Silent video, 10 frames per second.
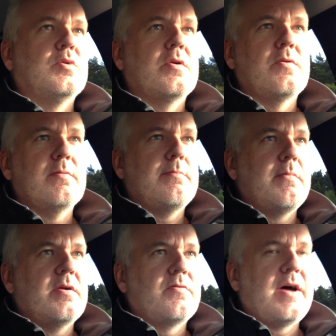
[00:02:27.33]
more
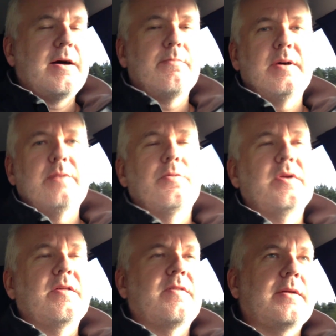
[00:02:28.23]
RAM
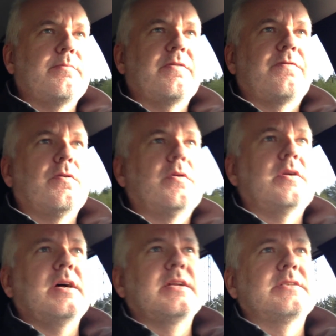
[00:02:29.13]
memory than
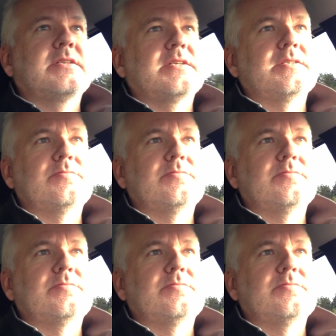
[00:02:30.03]
before, and